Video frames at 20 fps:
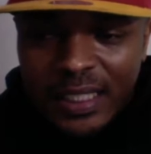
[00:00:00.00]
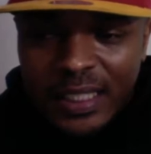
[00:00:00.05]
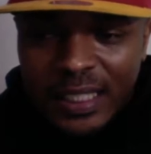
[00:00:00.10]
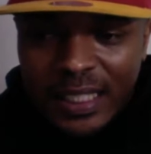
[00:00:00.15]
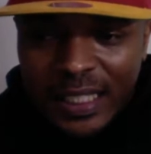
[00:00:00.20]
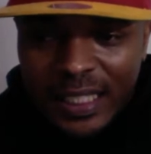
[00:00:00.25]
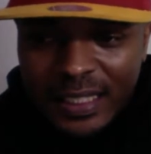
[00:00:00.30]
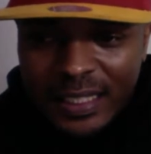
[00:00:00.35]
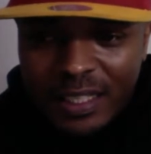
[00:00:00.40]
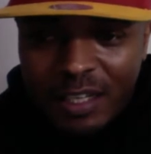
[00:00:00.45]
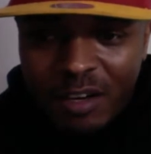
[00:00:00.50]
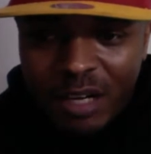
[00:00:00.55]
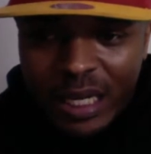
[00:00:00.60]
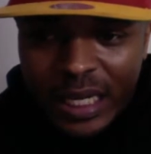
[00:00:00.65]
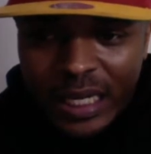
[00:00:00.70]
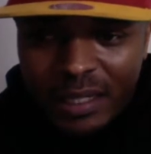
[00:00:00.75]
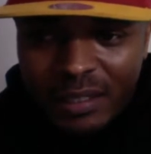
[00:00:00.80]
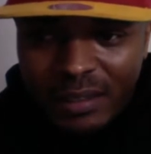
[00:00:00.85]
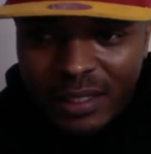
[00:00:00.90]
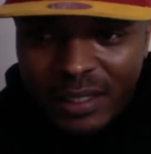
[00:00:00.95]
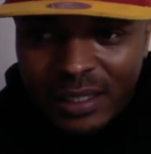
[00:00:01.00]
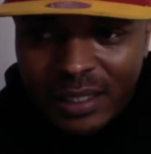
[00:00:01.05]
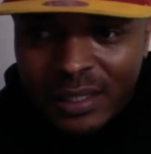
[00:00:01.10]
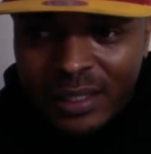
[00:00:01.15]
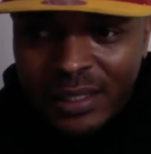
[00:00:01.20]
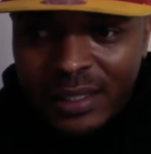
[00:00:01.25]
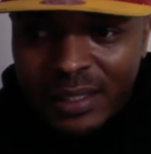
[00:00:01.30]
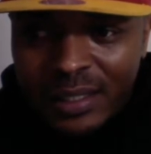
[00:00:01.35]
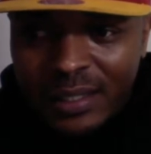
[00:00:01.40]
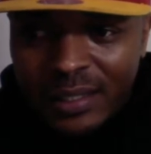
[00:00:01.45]
Let's go, Kelsey.
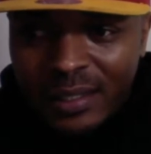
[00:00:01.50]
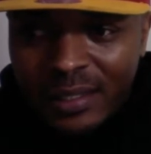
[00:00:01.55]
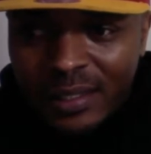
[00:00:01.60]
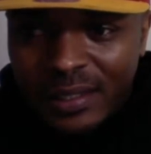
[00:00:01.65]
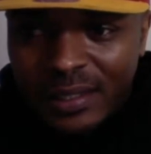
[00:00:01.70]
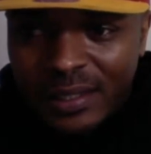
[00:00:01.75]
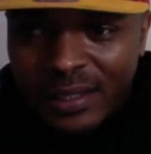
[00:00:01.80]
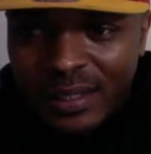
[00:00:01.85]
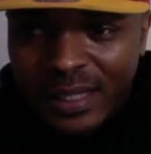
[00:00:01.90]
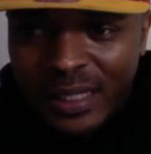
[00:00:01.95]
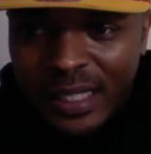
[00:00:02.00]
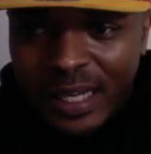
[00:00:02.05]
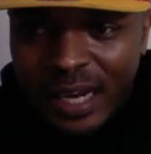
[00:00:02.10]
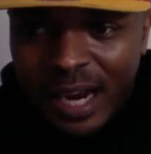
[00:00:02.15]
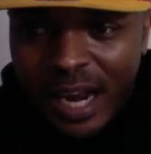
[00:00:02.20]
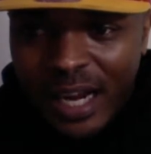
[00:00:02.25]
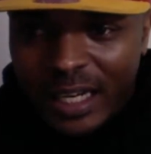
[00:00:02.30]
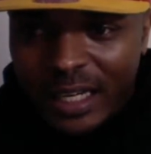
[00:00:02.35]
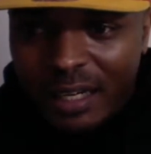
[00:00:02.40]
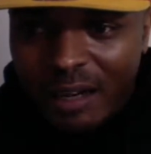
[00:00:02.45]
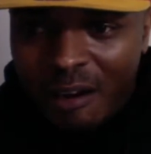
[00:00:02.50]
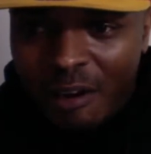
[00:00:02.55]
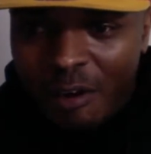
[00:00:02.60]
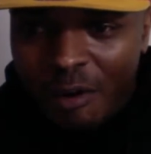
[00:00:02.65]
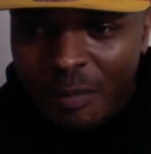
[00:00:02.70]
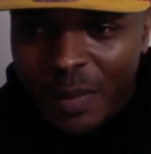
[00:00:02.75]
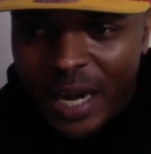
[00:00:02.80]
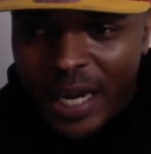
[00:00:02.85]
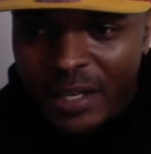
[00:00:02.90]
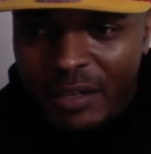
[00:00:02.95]
Hey,
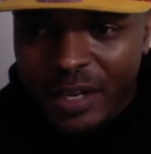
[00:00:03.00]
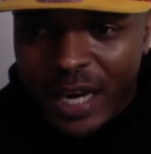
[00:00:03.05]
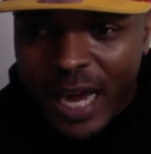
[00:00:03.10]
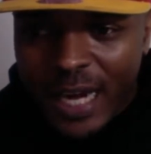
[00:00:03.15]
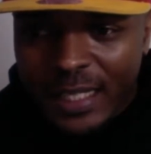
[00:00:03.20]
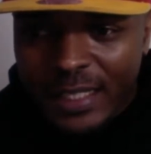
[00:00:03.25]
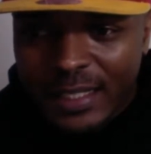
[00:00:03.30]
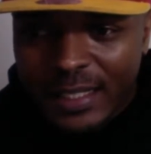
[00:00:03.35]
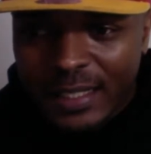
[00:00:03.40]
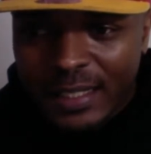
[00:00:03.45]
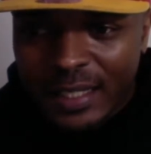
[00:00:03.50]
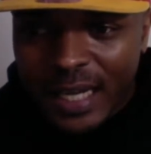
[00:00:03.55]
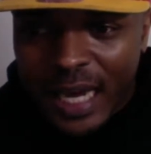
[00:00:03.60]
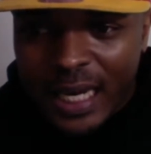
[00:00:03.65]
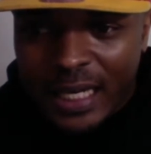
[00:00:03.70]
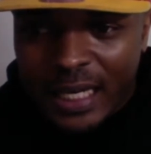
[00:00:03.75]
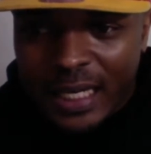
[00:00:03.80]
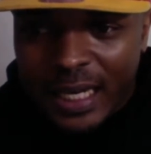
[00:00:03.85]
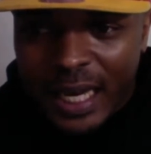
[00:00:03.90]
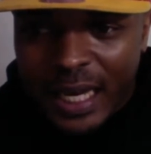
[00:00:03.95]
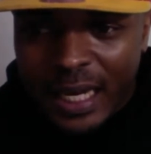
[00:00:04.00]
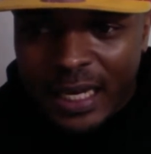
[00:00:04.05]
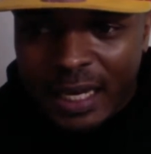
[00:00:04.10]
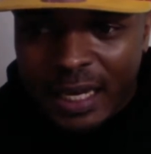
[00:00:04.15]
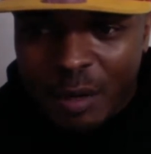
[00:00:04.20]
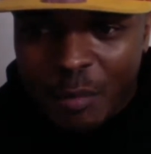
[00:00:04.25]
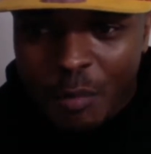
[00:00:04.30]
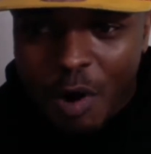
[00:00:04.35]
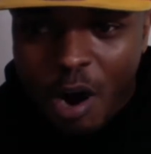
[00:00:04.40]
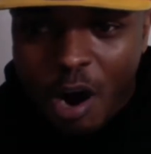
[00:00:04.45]
clone, man. You gotta get like,
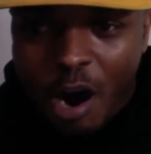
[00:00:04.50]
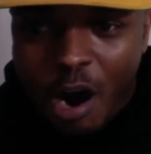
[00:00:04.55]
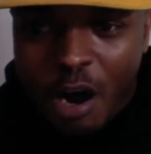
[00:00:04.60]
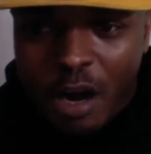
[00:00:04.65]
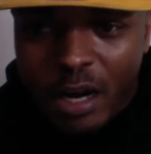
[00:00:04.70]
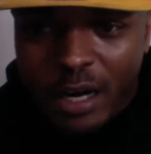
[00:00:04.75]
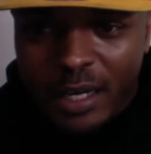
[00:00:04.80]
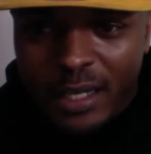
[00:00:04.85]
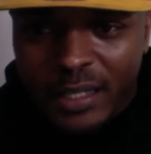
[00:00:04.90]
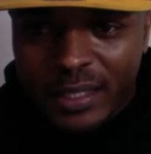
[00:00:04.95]
come on.